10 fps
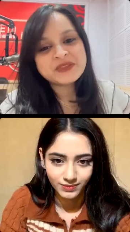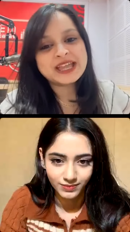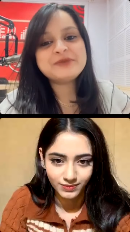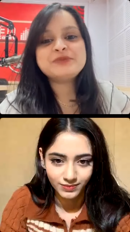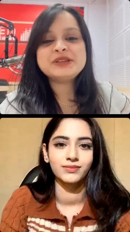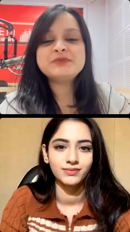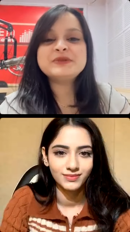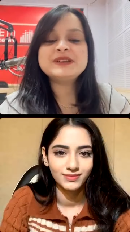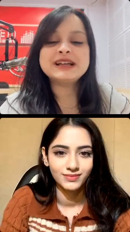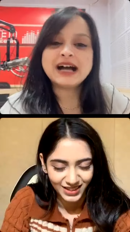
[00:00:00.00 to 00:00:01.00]
Speaker 1: and
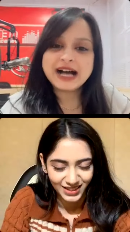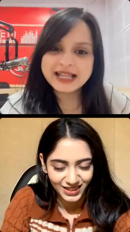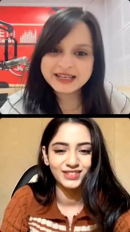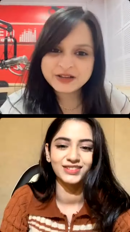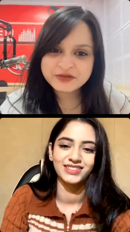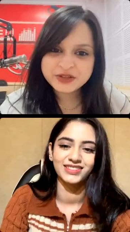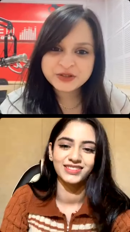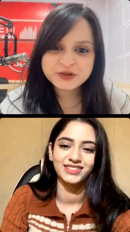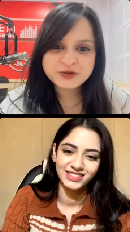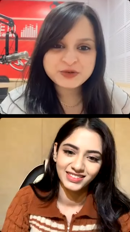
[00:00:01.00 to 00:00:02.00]
people are
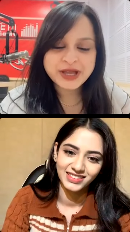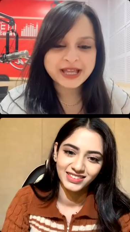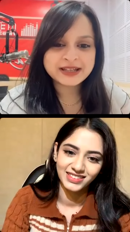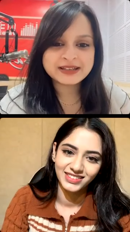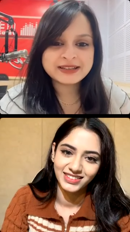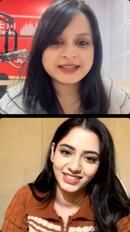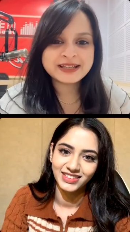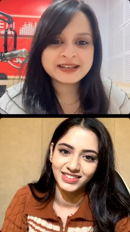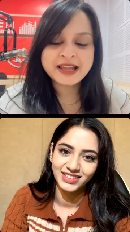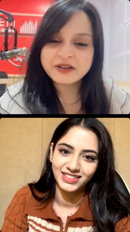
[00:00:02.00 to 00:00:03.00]
loving you and
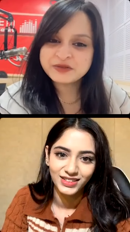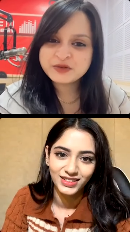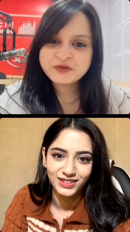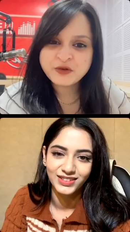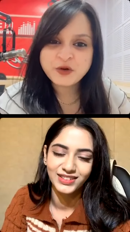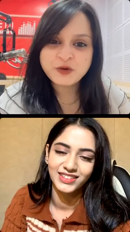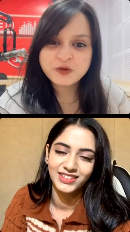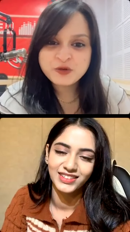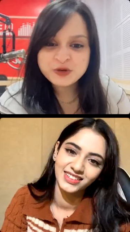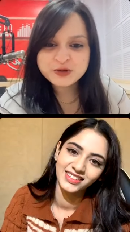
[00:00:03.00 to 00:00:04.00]
they love you for
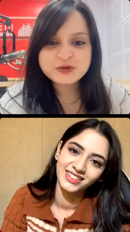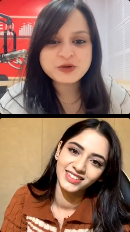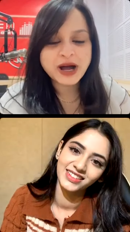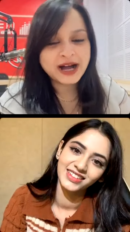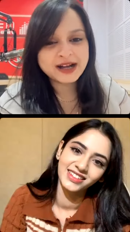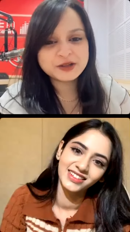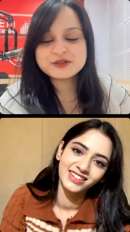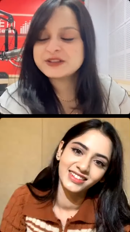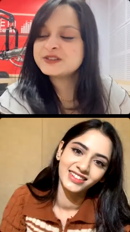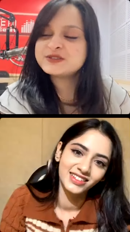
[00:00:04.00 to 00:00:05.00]
who you are.
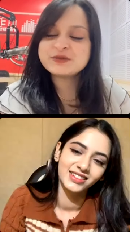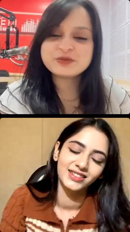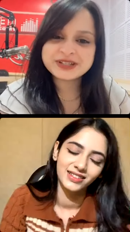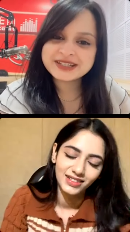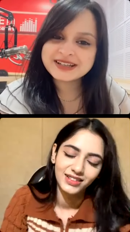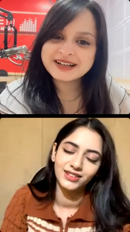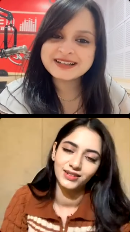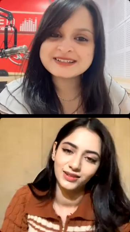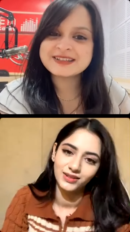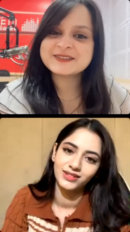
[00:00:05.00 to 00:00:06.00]
You're such a pretty
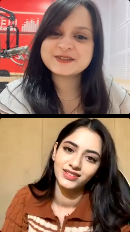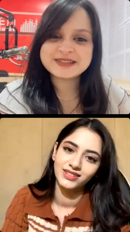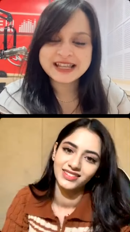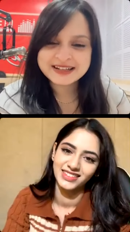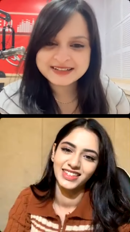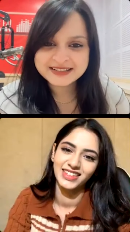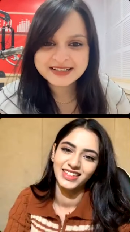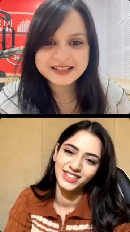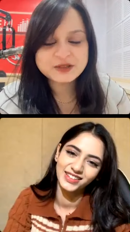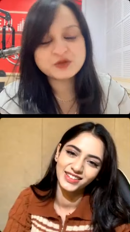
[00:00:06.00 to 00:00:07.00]
girl, such a
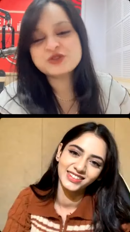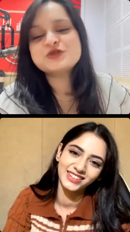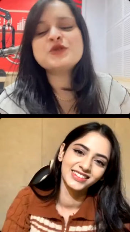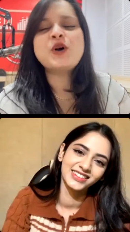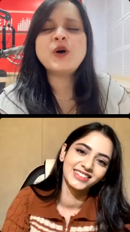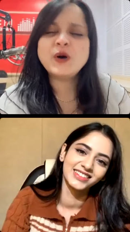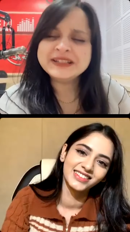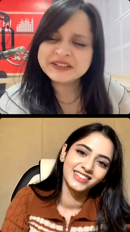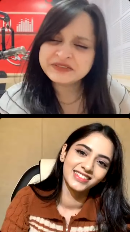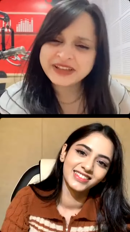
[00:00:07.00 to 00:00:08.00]
talented girl. Wish you
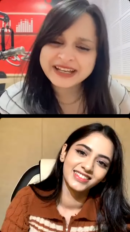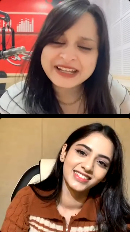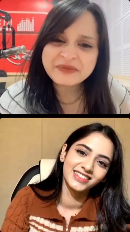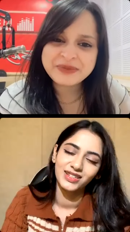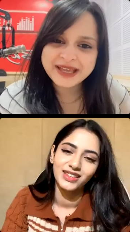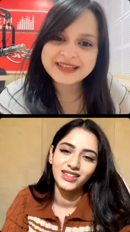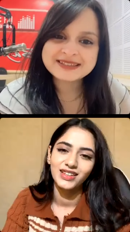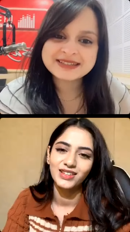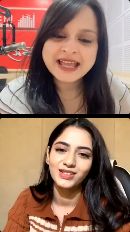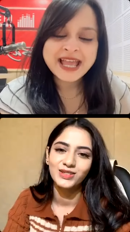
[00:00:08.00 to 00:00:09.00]
all the very
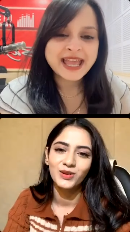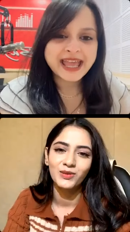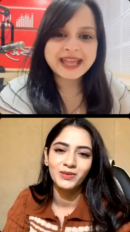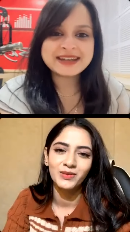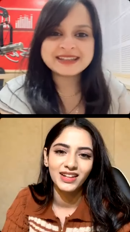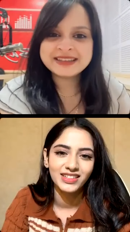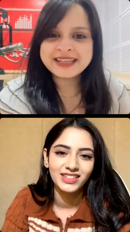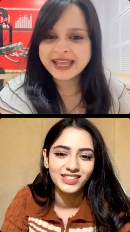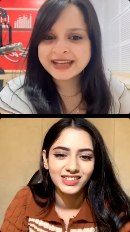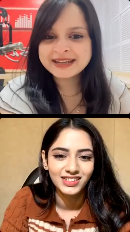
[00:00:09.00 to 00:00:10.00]
best. So and in
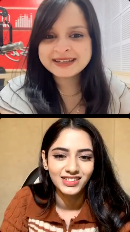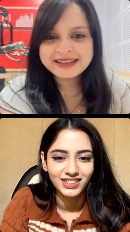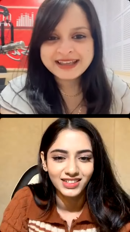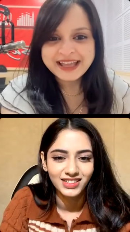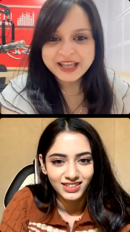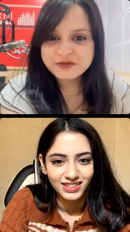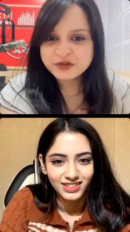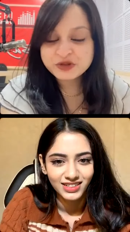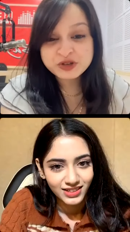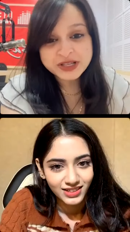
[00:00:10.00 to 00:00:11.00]
the end,
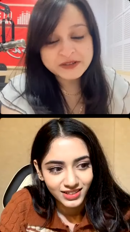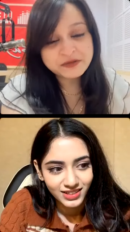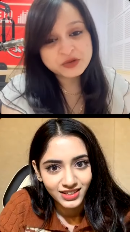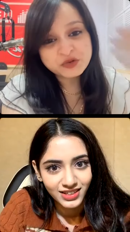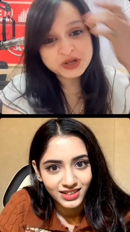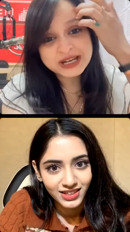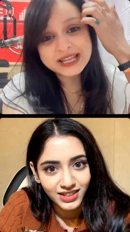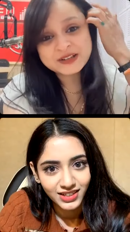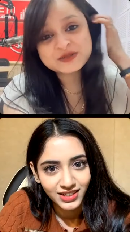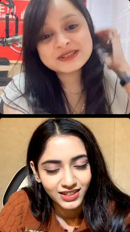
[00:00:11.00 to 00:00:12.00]
if you do, if you would like to